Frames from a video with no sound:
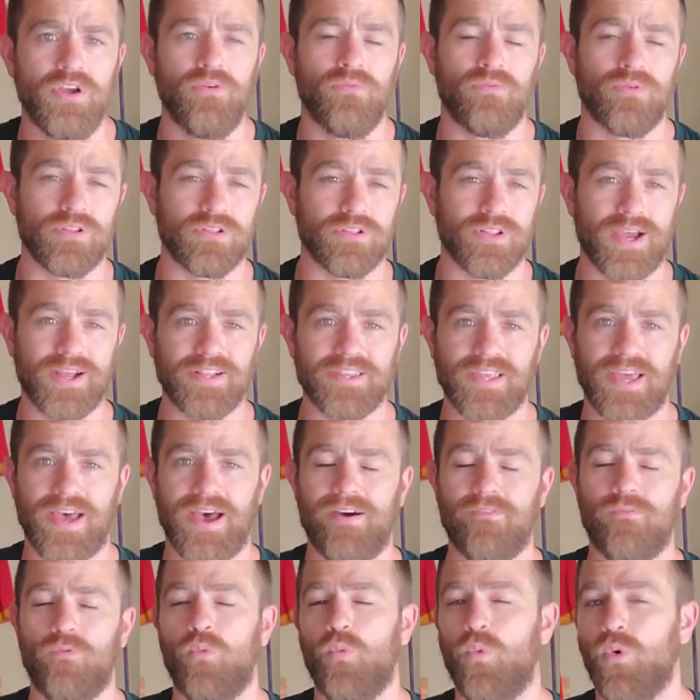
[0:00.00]
We'd like to
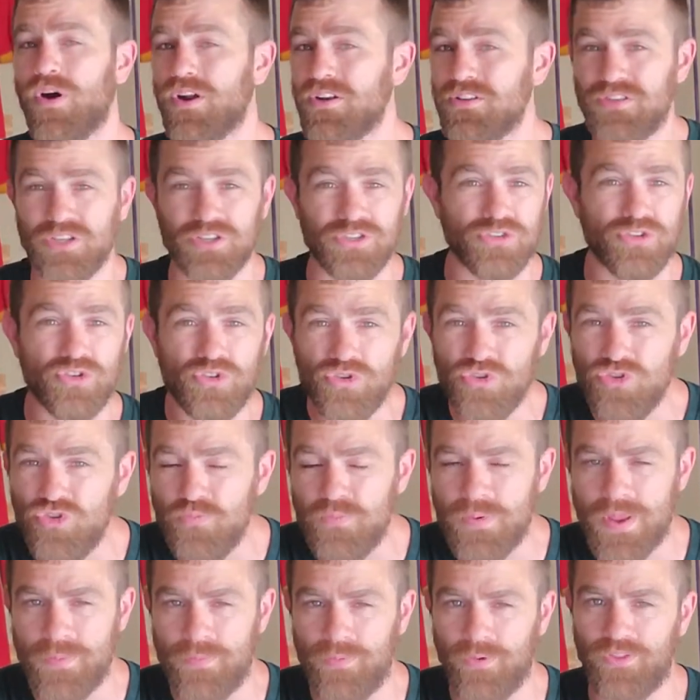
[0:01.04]
have 1 to 2
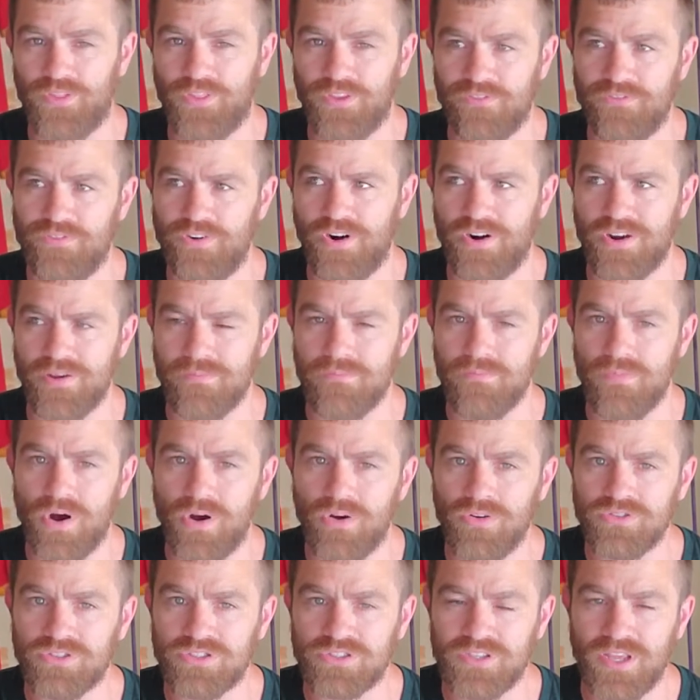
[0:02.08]
people at the very
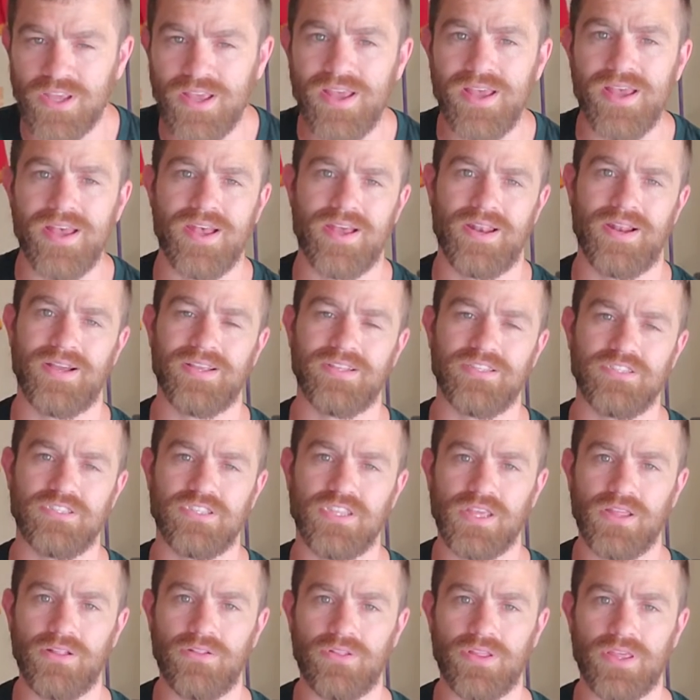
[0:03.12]
most, and
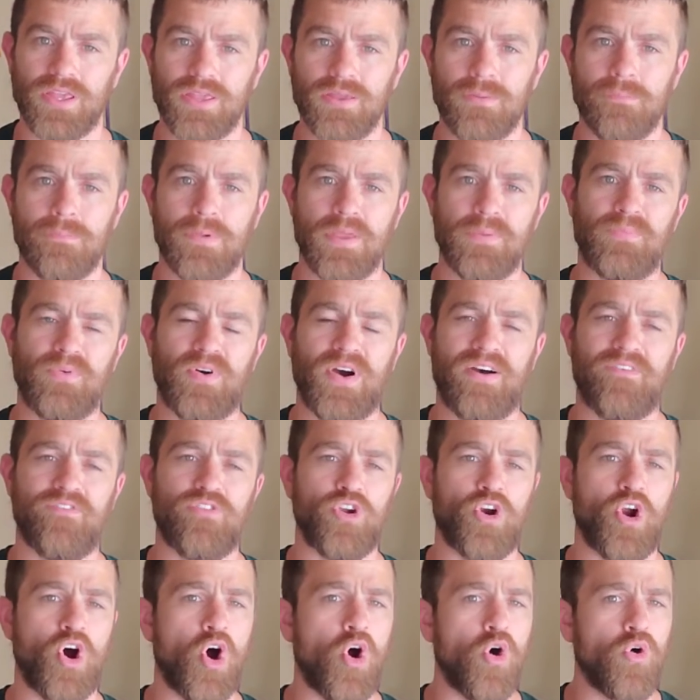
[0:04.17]
ideally people have
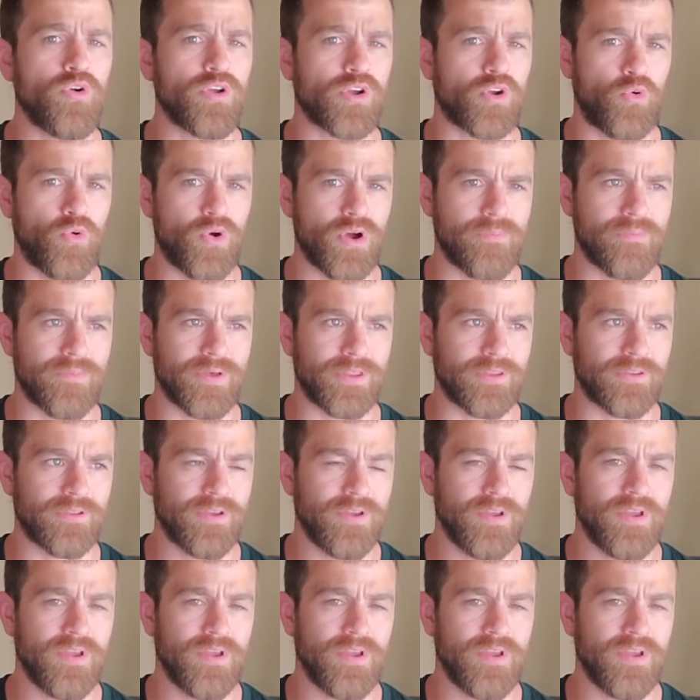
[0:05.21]
their own equipment,